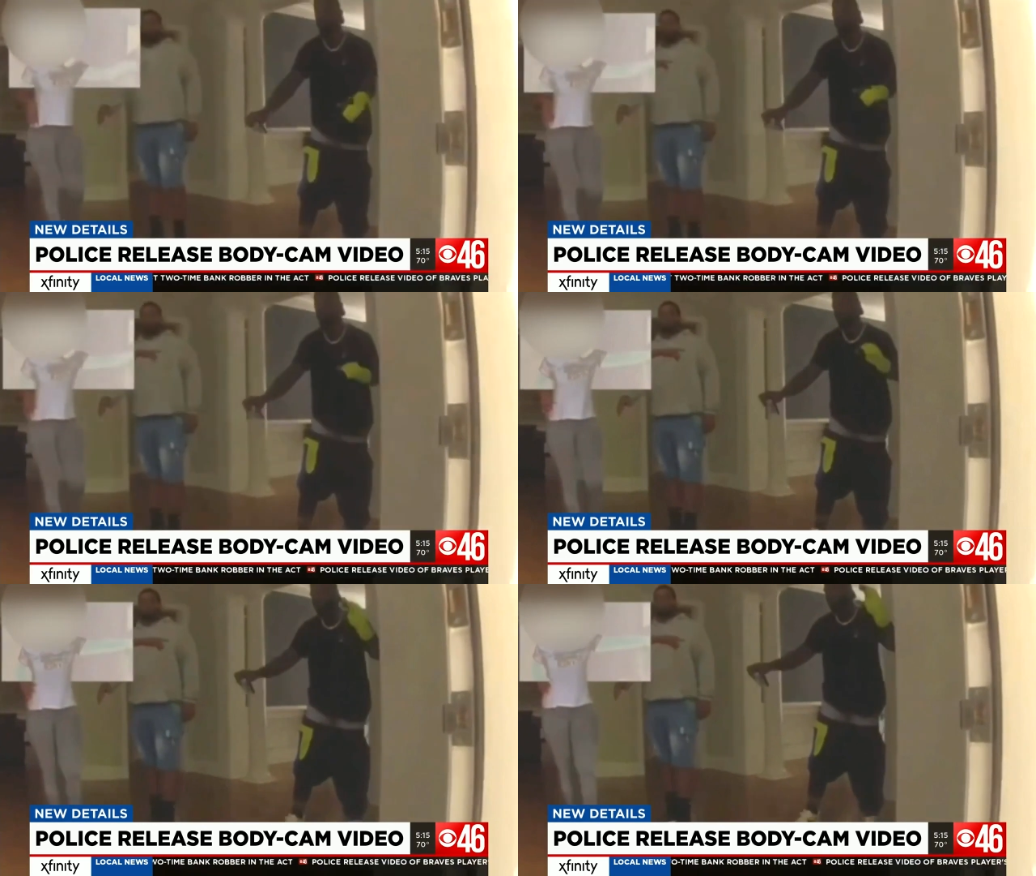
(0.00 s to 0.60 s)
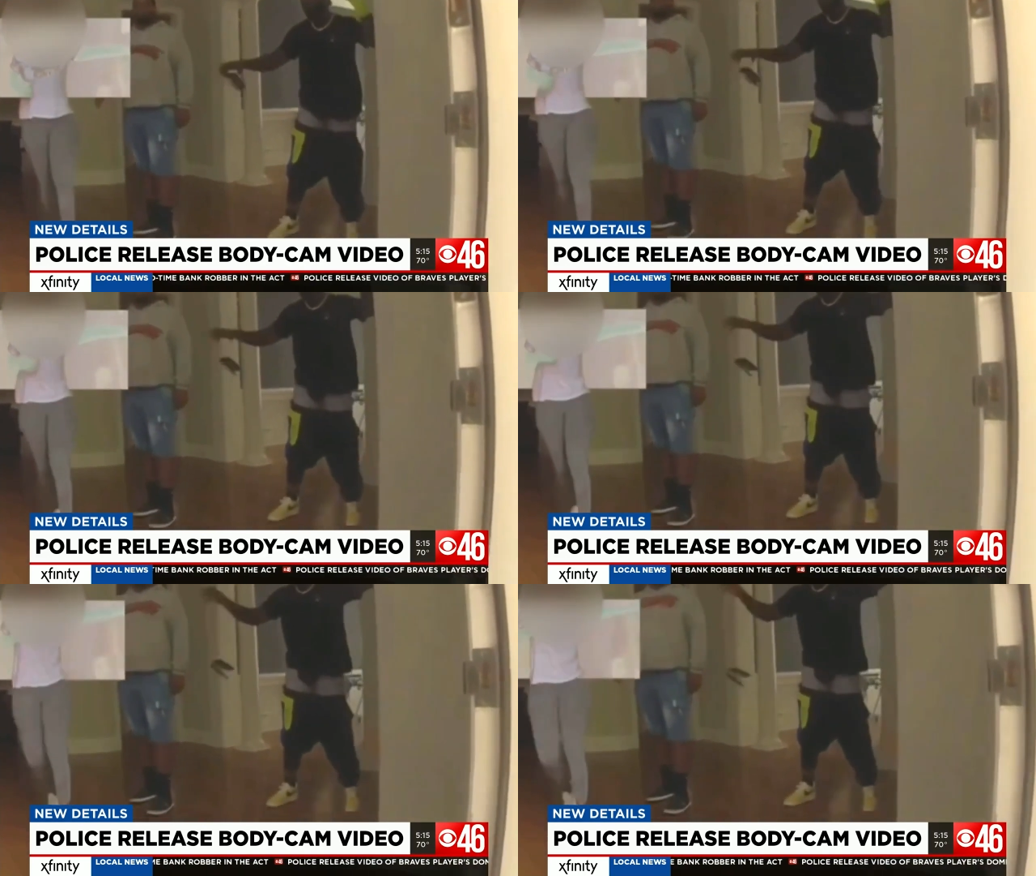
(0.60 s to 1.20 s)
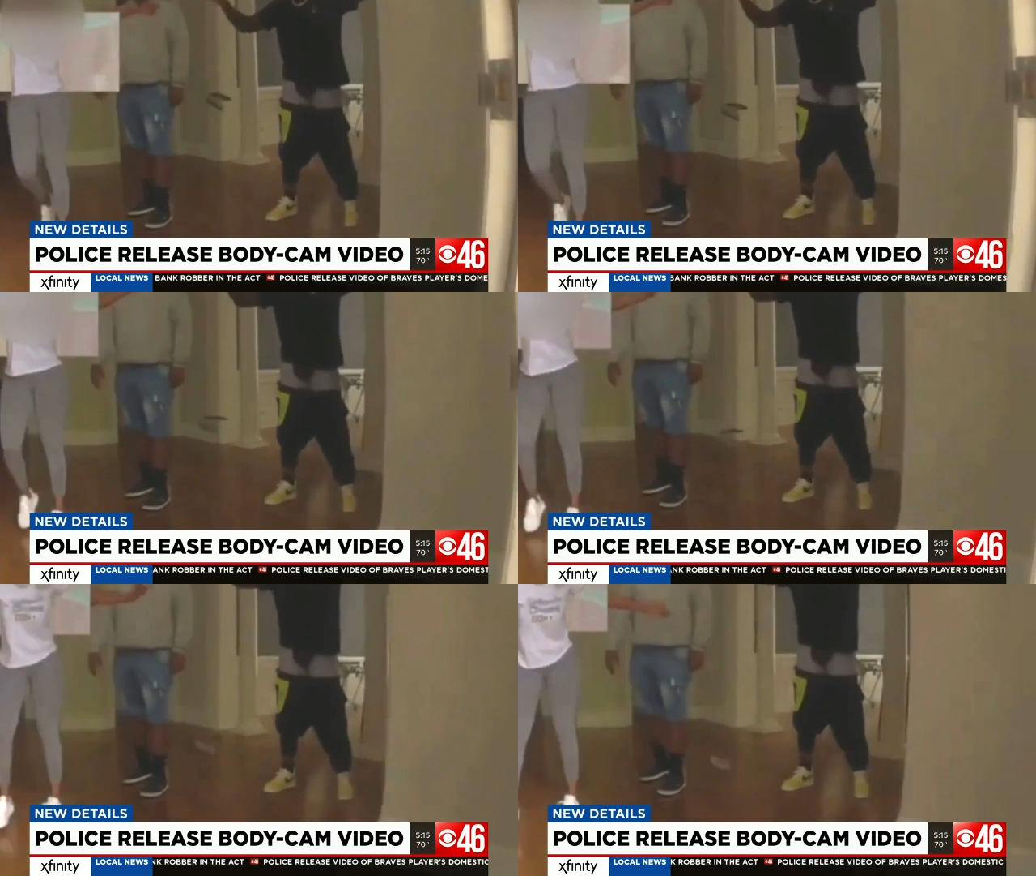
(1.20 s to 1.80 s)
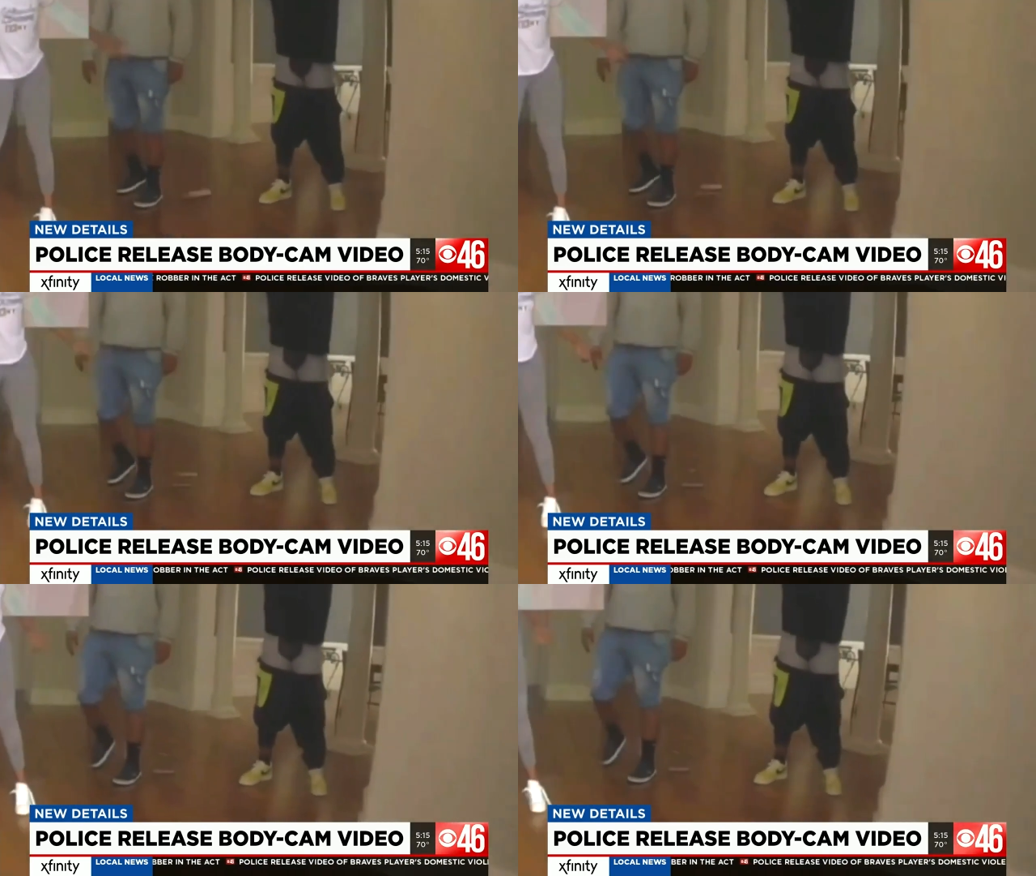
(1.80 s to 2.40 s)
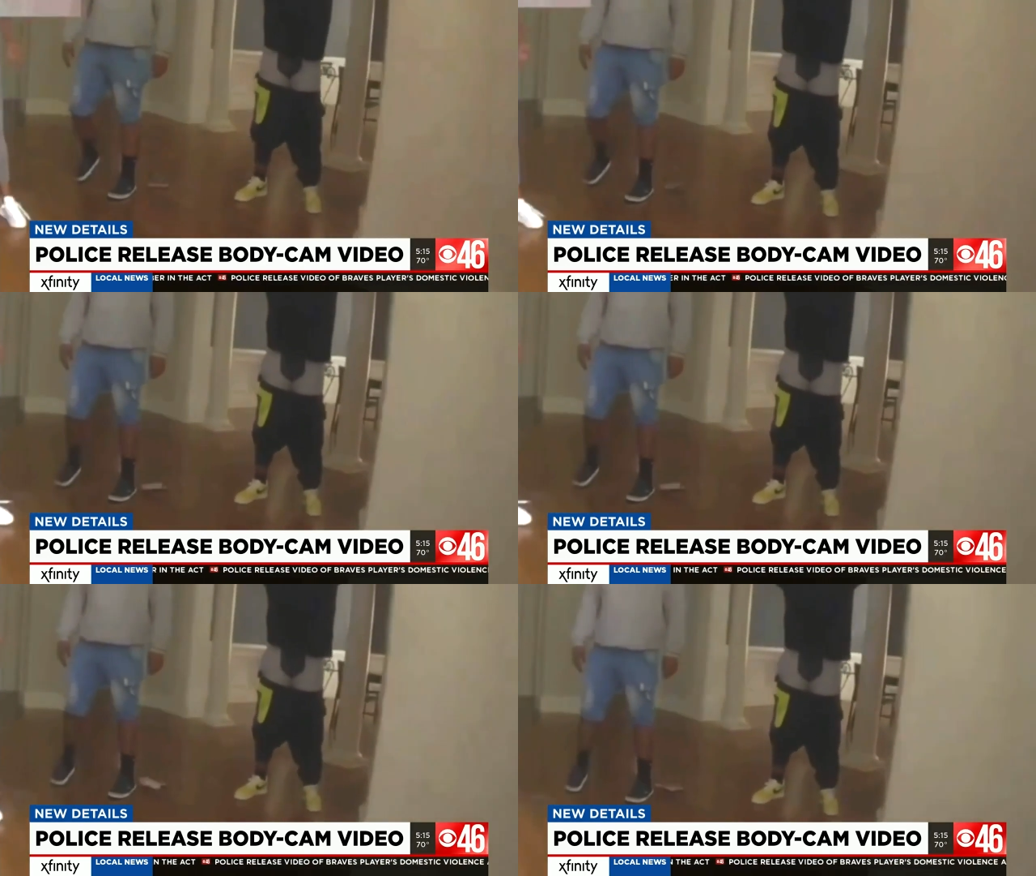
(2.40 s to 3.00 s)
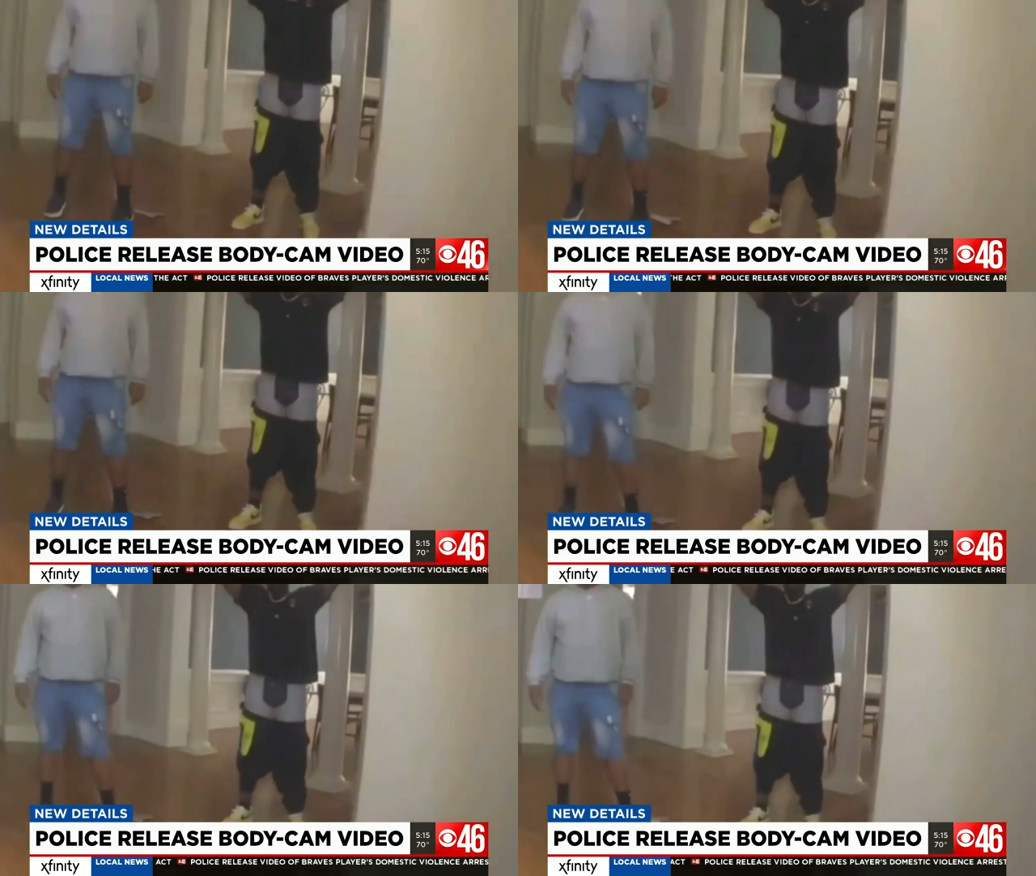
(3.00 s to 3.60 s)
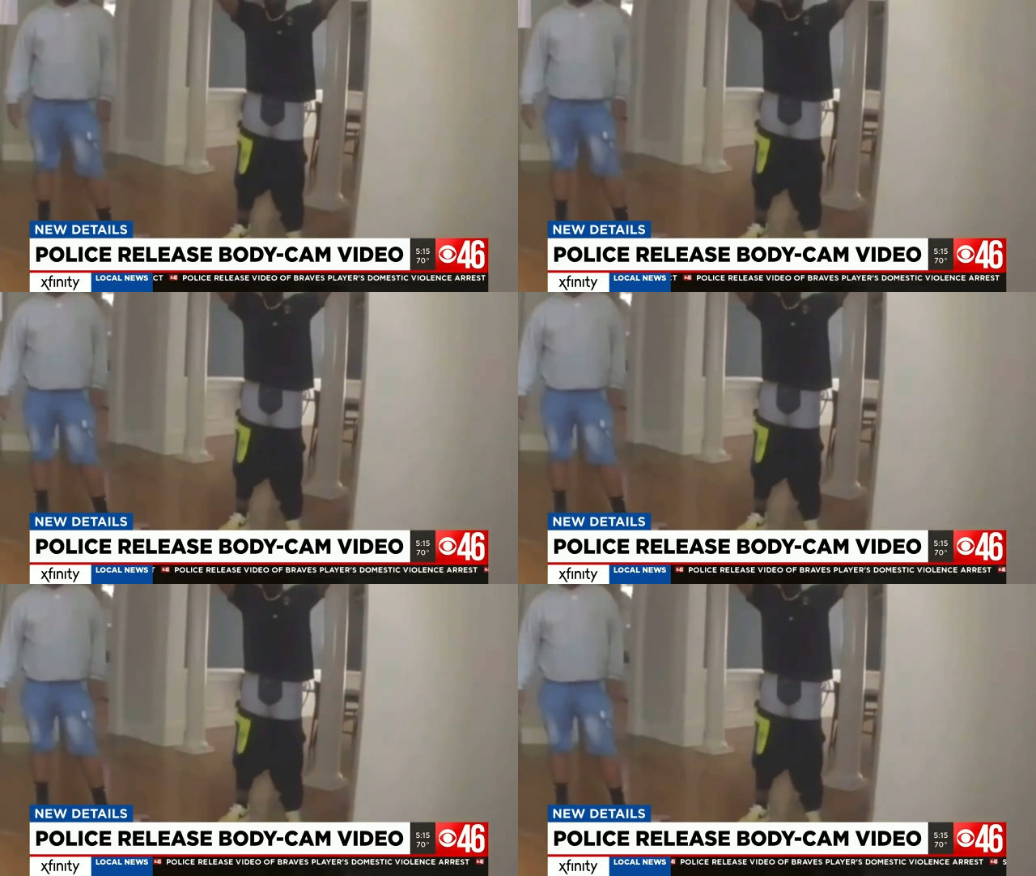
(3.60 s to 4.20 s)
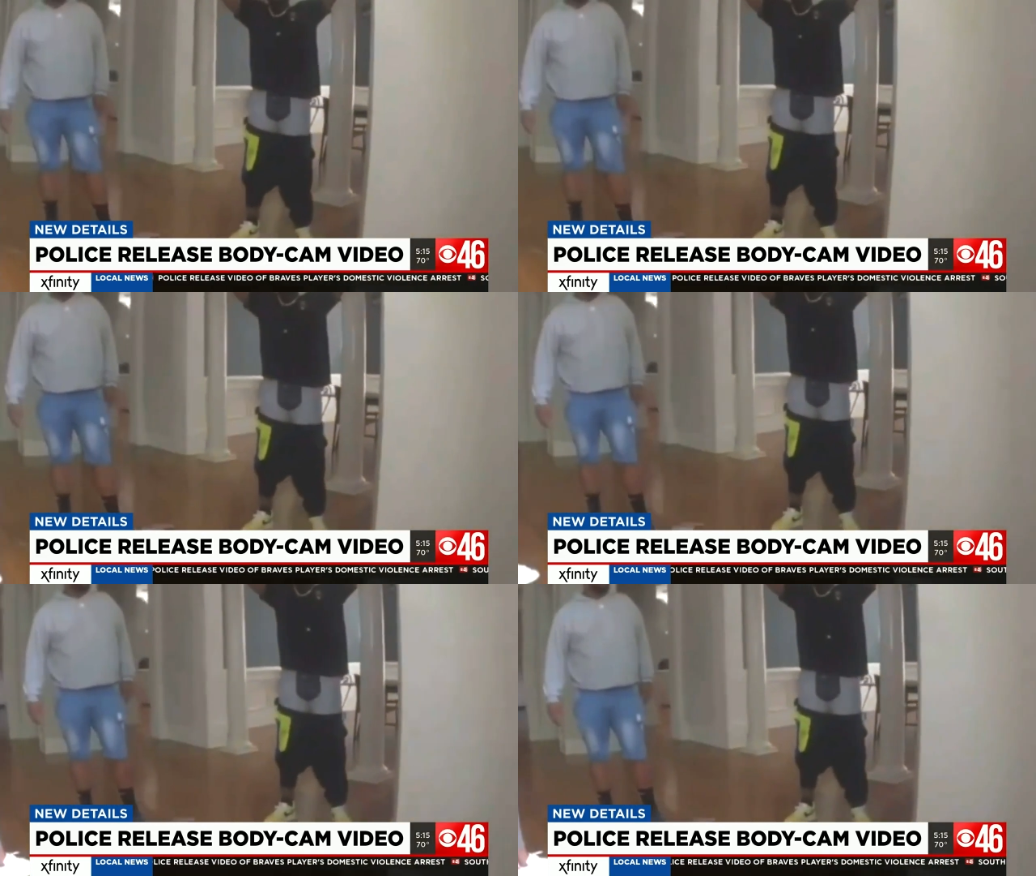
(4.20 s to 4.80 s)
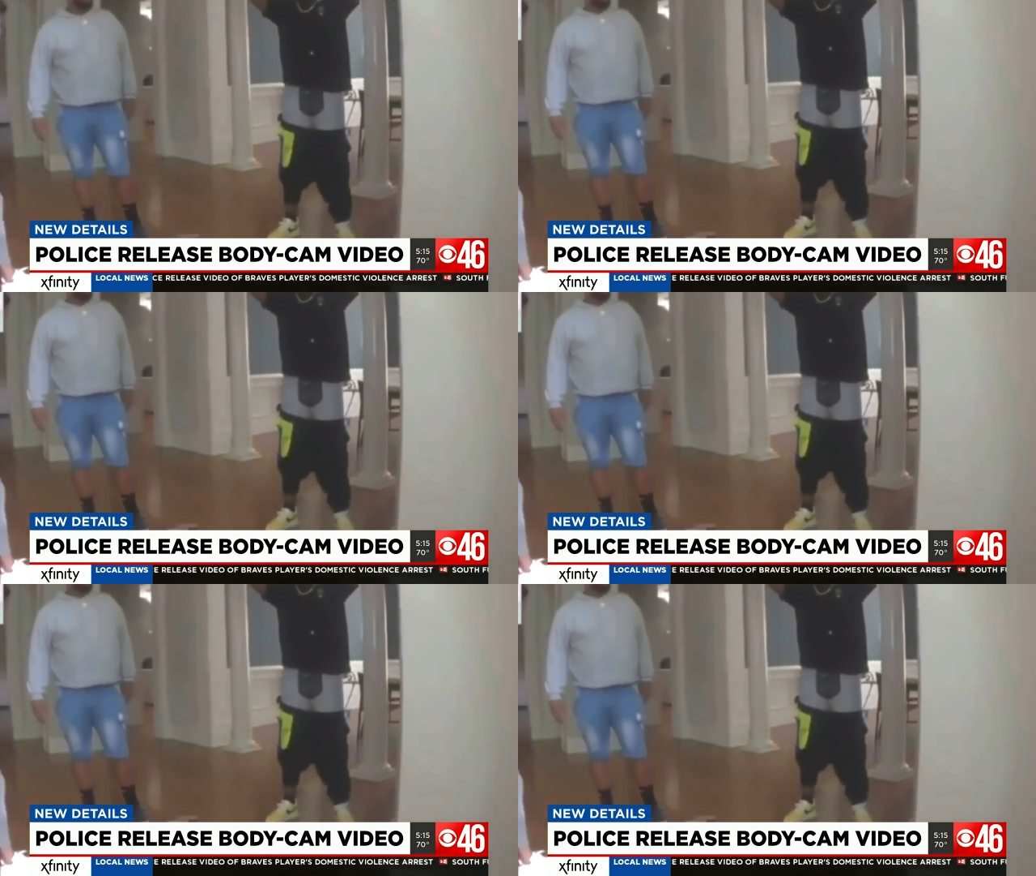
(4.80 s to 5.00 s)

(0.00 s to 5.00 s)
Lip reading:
No face is visible, so there are no lips to read.